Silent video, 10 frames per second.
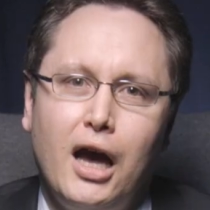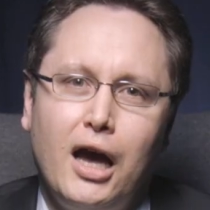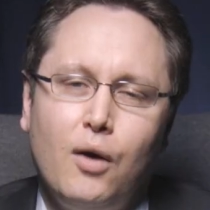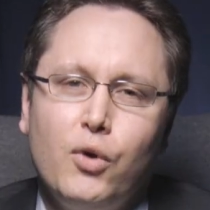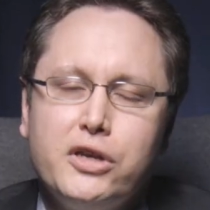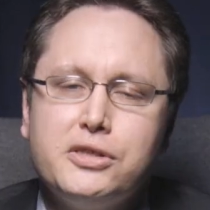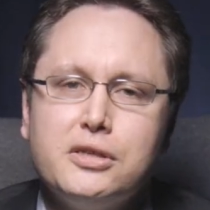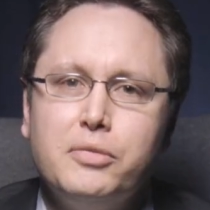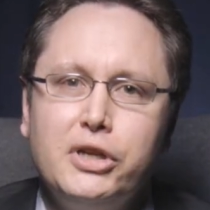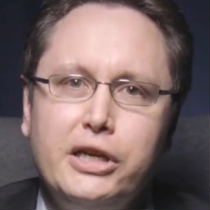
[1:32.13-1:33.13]
I wanted
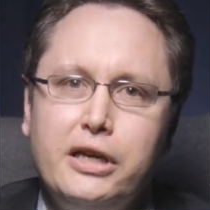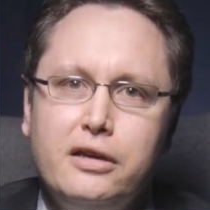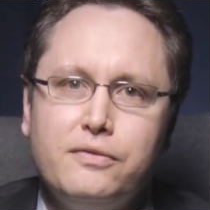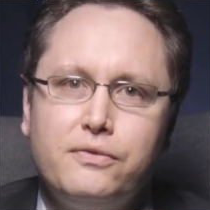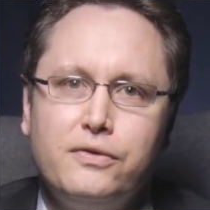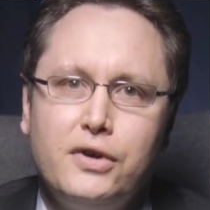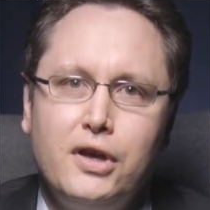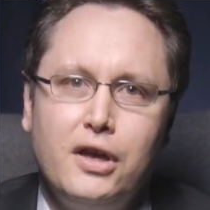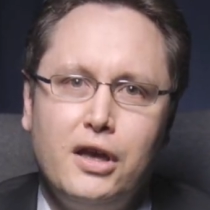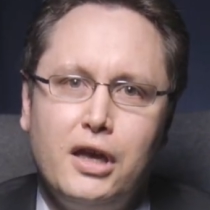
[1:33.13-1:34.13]
to believe
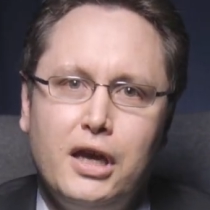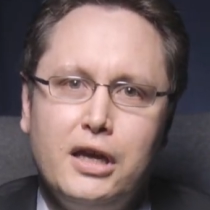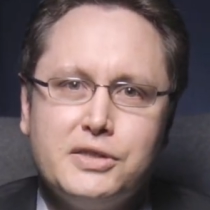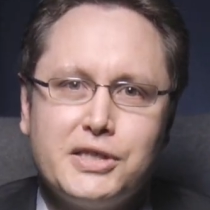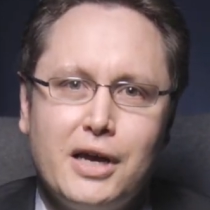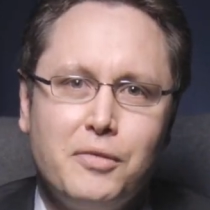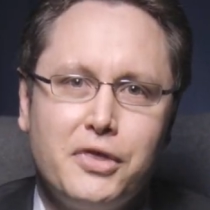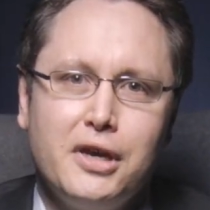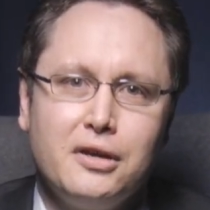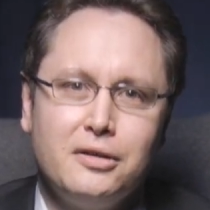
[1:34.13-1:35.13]
in
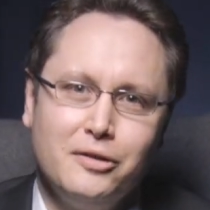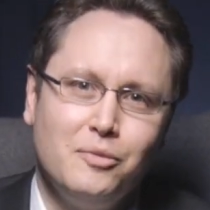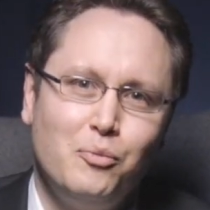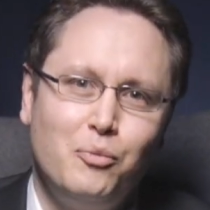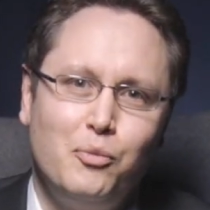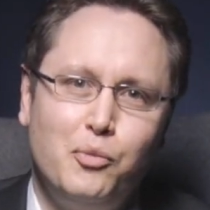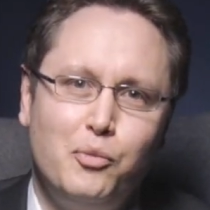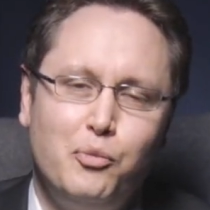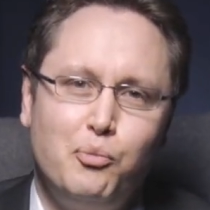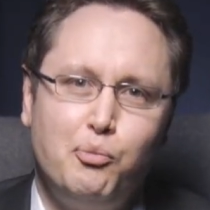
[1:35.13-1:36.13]
something
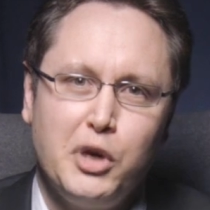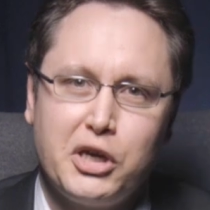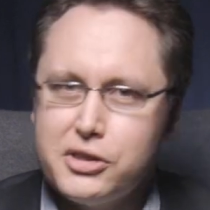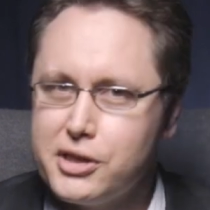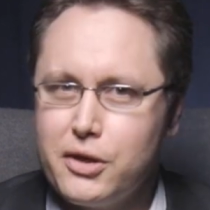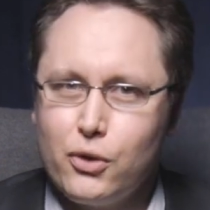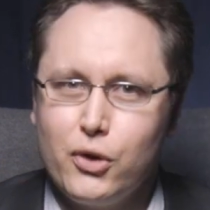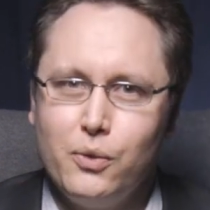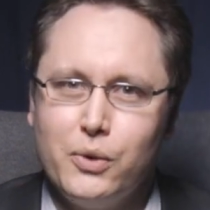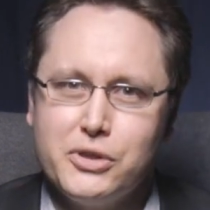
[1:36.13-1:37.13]
because I
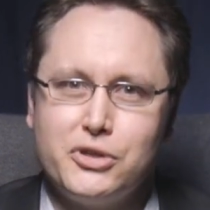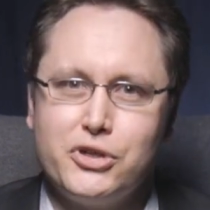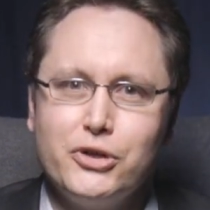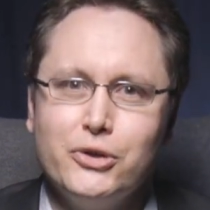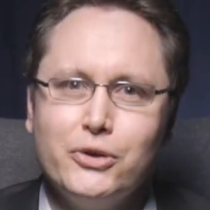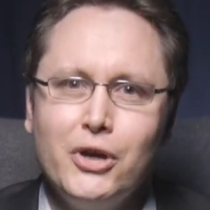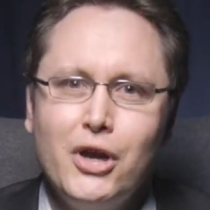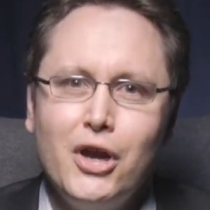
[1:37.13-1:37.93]
thought it was true.